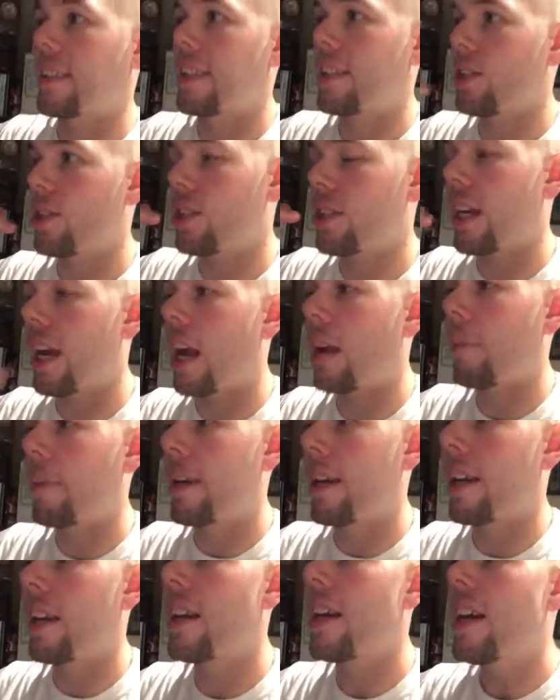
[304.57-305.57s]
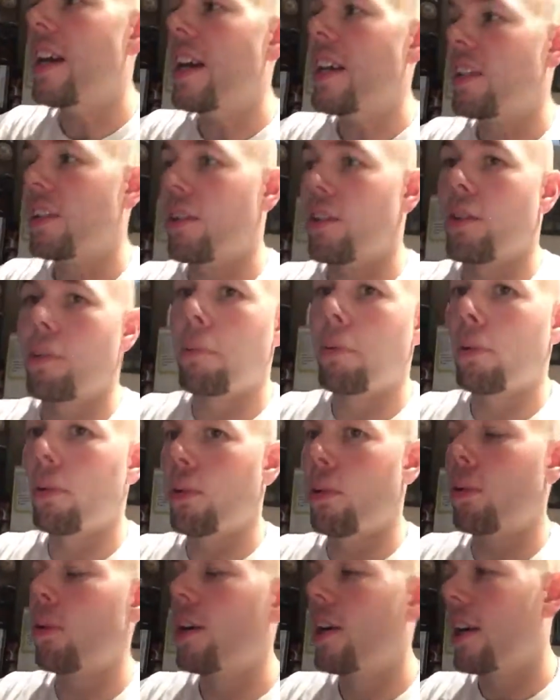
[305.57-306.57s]
He just got them in. They're the
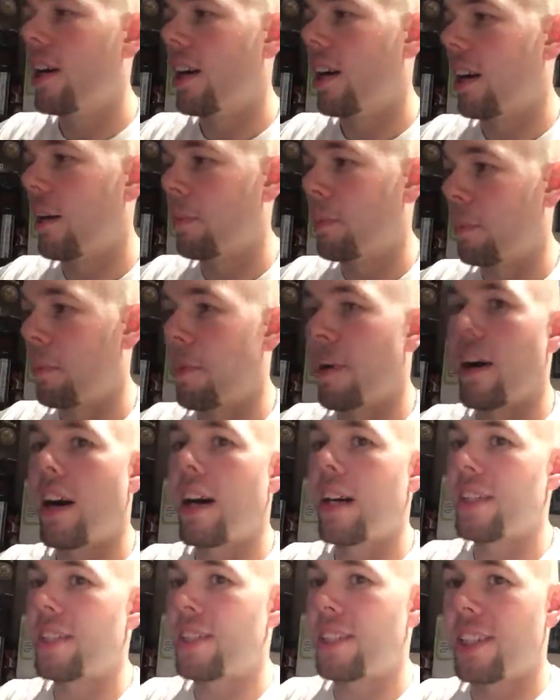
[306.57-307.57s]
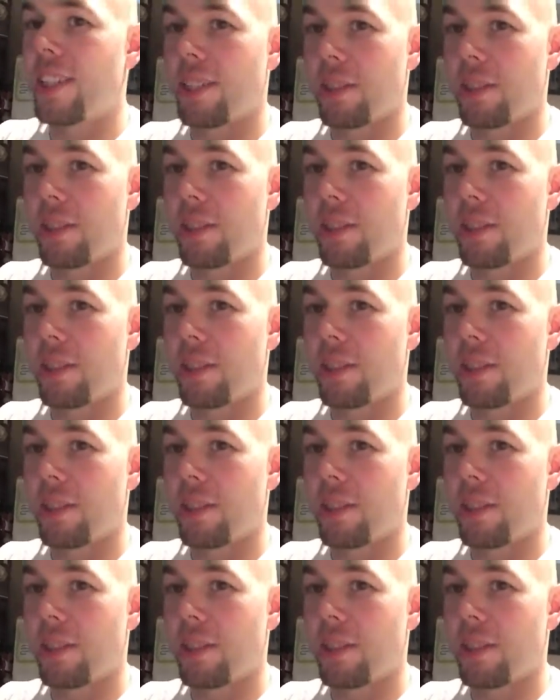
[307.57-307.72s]
blue. Um, they're Boss.